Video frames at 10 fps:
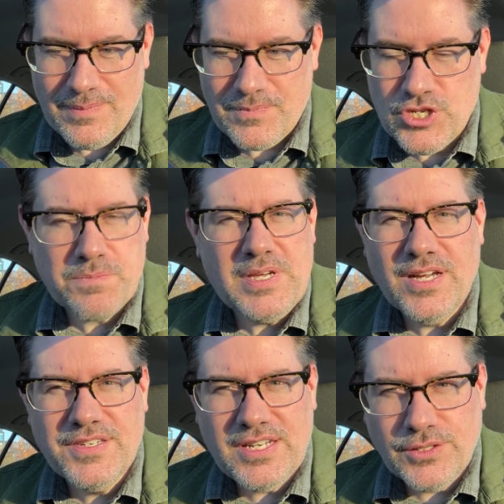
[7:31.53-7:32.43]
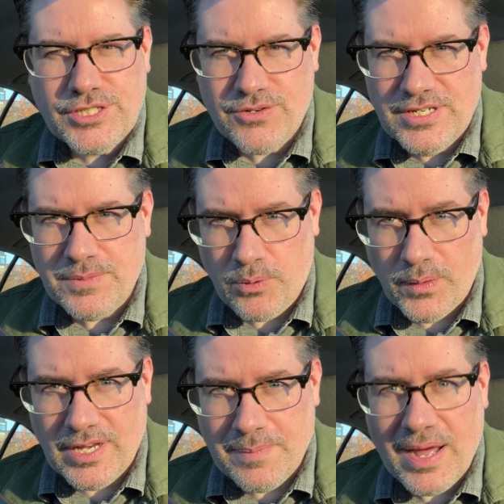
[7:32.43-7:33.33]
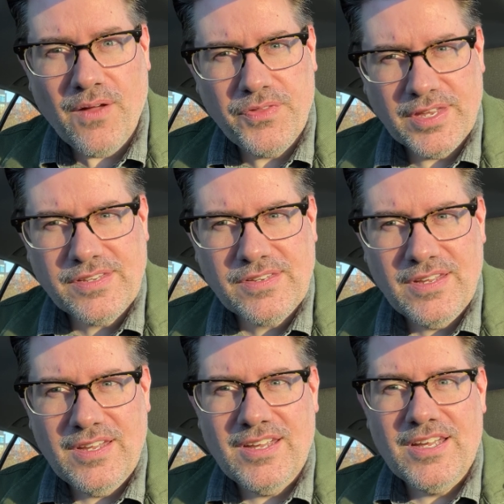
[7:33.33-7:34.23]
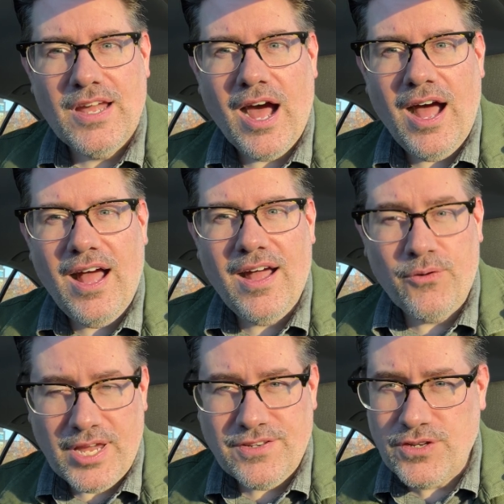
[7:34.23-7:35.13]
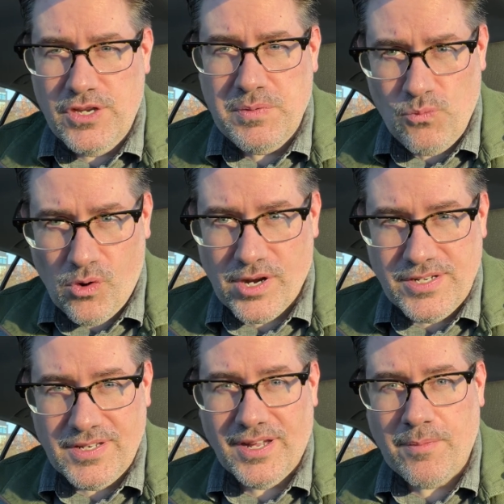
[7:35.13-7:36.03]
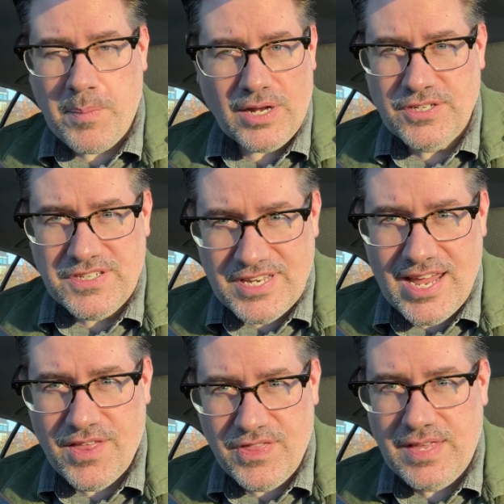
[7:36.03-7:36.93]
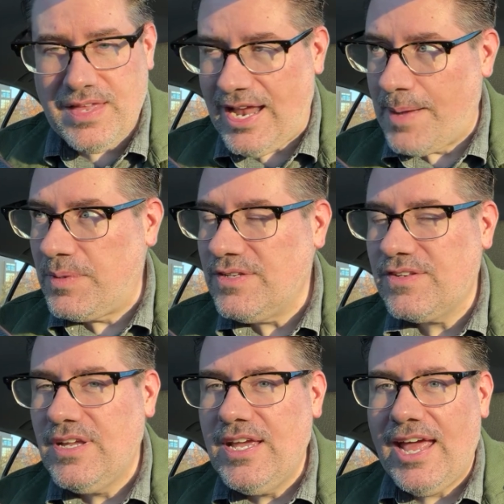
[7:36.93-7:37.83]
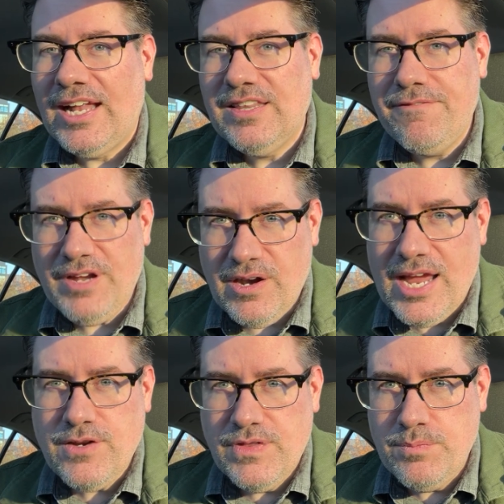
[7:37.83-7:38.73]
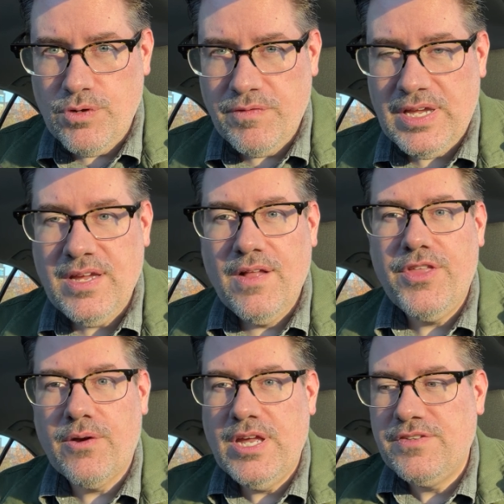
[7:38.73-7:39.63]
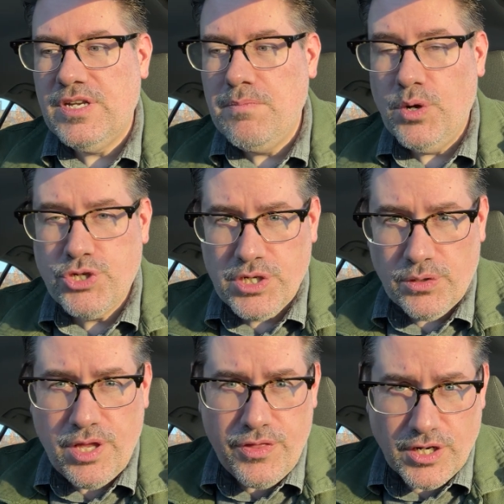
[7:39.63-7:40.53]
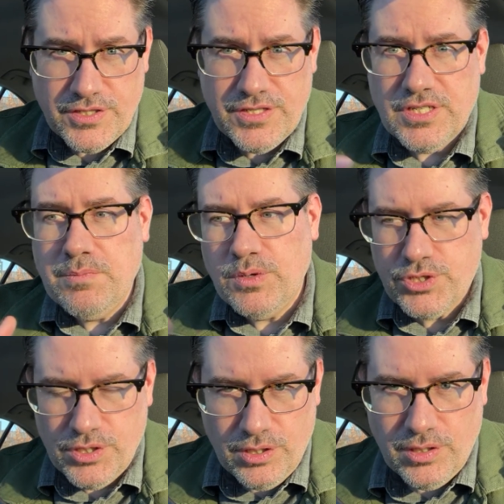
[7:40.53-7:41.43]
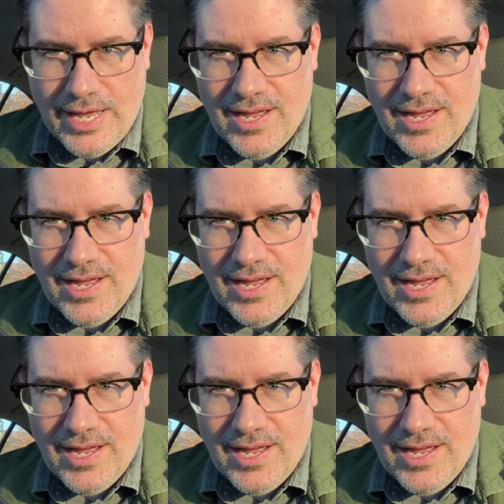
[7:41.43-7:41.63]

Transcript: just because it illustrates a point about this. Okay, so you've been warned. I'm about to say a thing that happens. At the very end of the movie, there is an emotional catharsis, an emotional